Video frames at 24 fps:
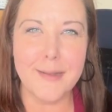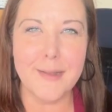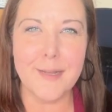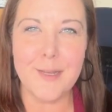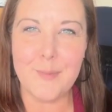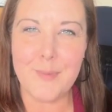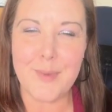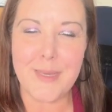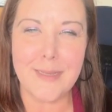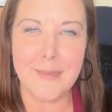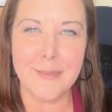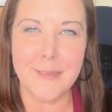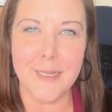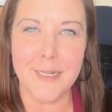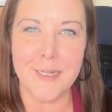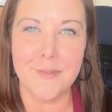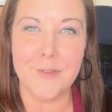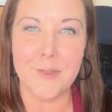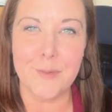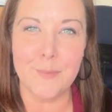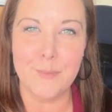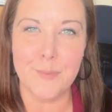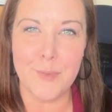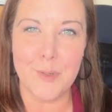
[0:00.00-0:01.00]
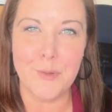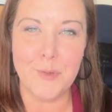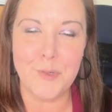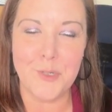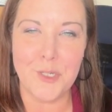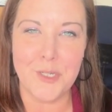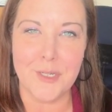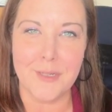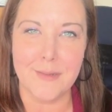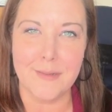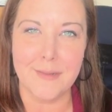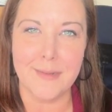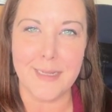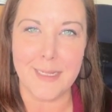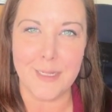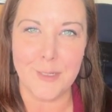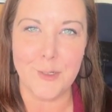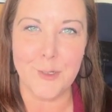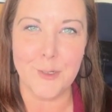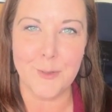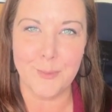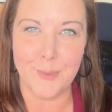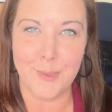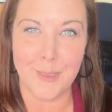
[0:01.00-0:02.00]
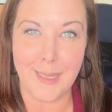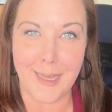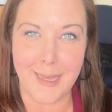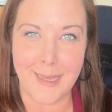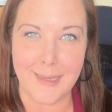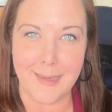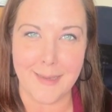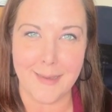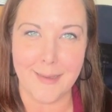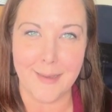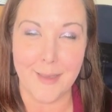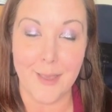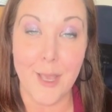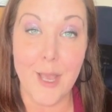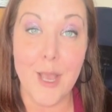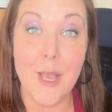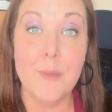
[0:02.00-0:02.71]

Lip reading: going to be a lot of emotion in your playing,